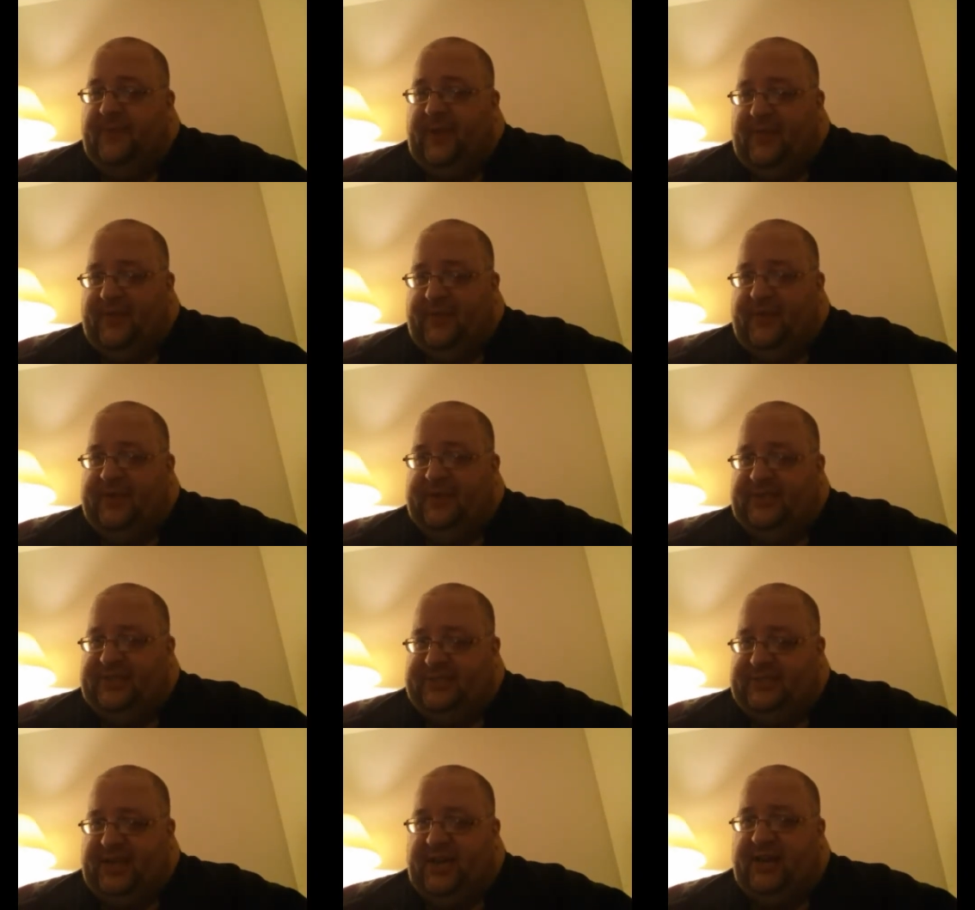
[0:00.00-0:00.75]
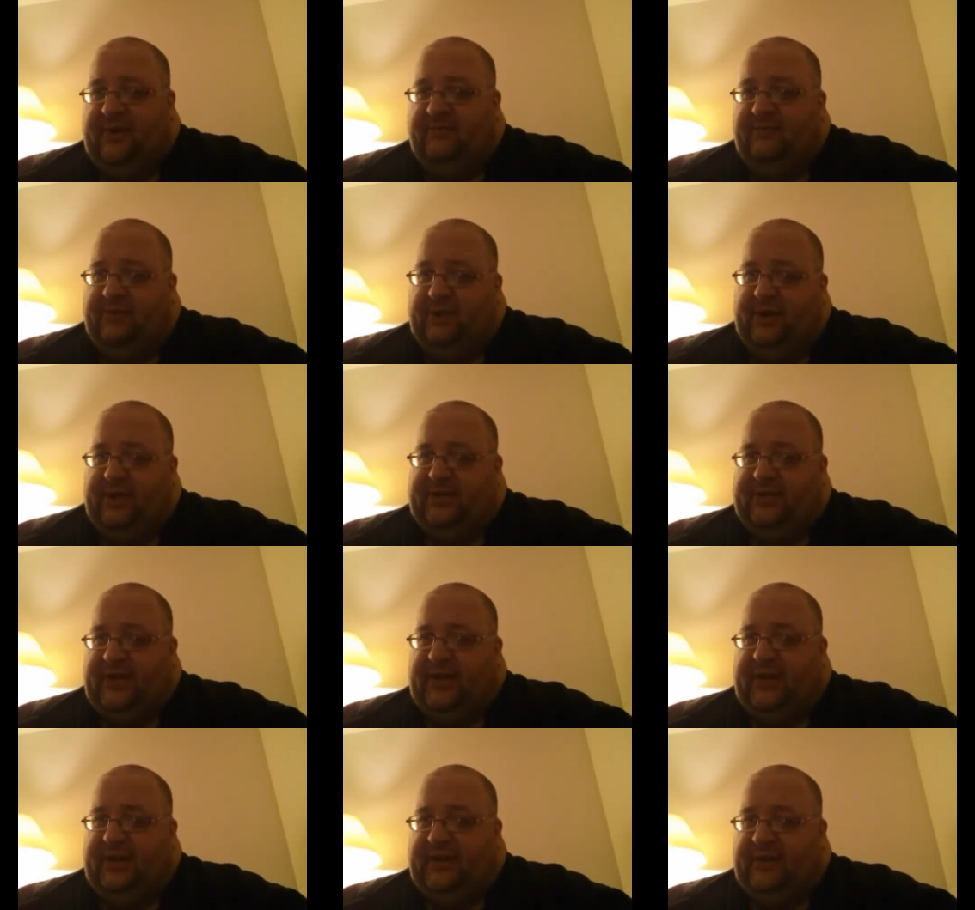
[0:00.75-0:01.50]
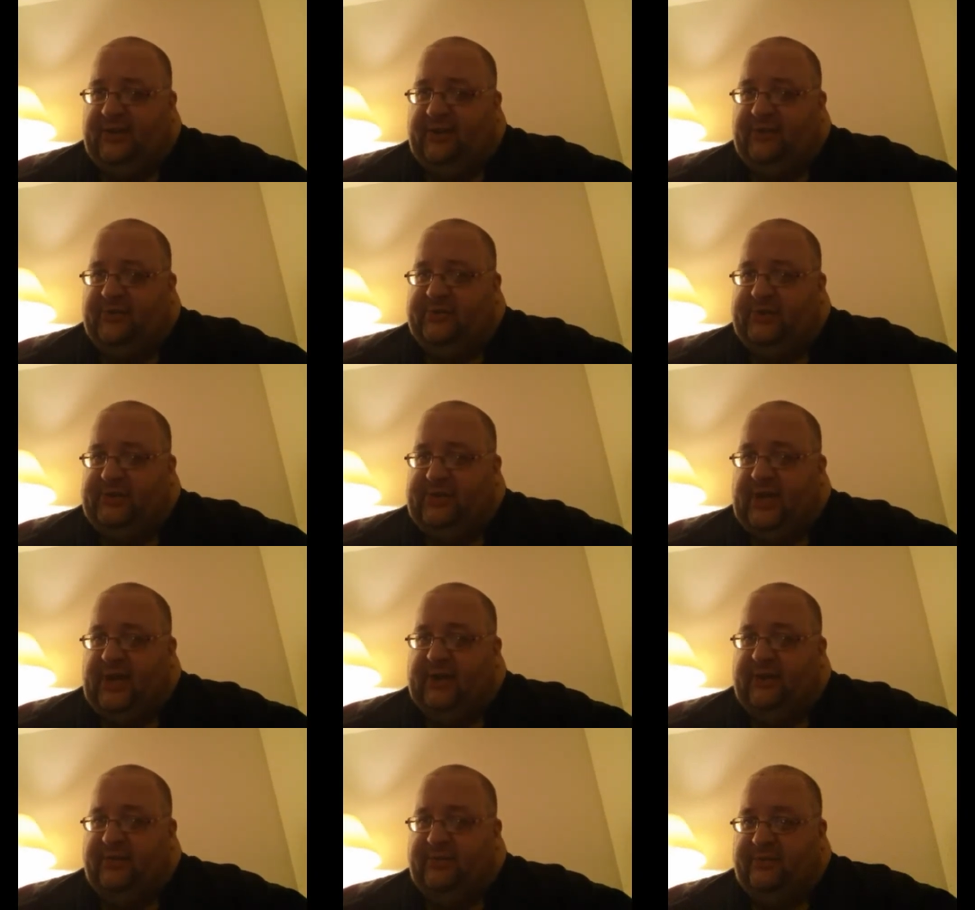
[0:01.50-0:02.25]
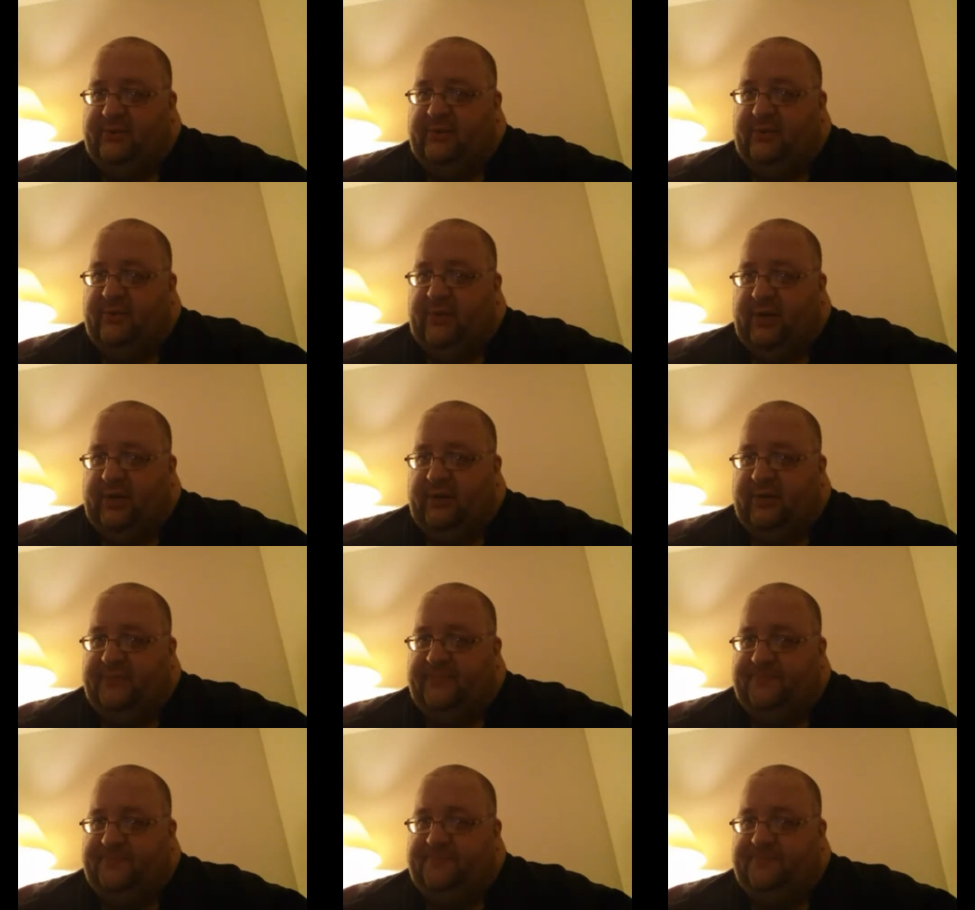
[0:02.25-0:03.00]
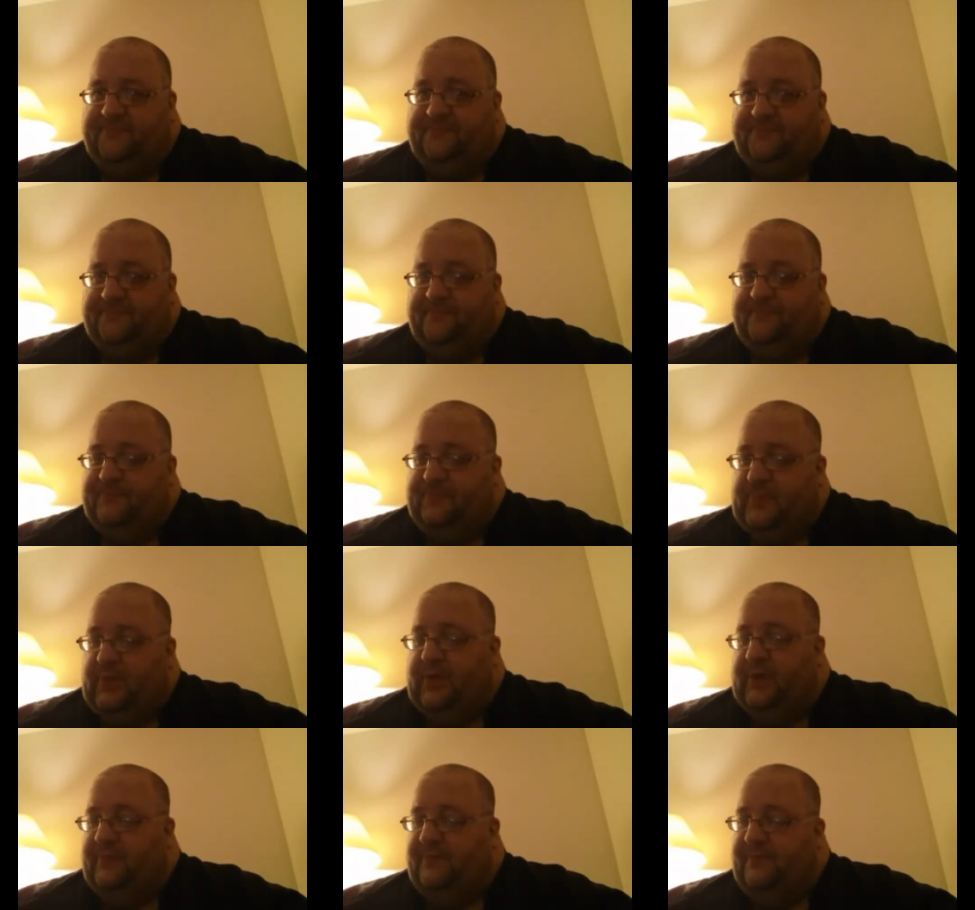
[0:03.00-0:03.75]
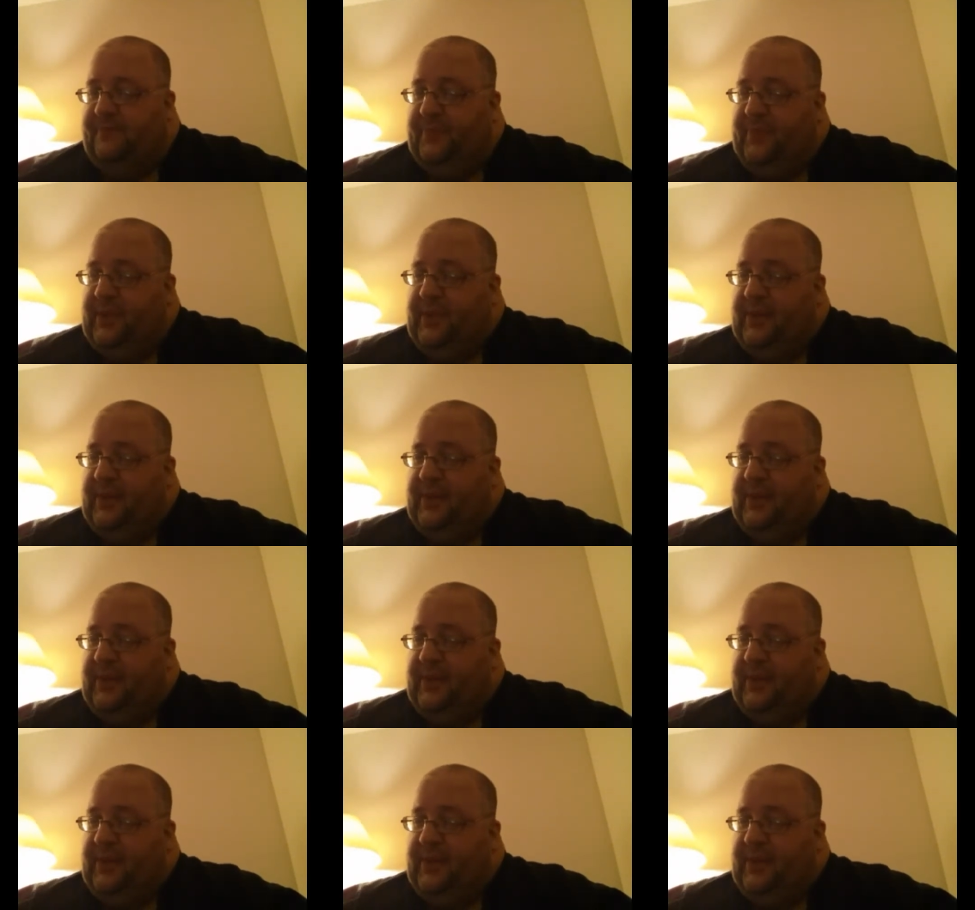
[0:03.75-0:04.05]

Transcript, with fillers: I think it's time for Natalya to hold the title for a while. You know,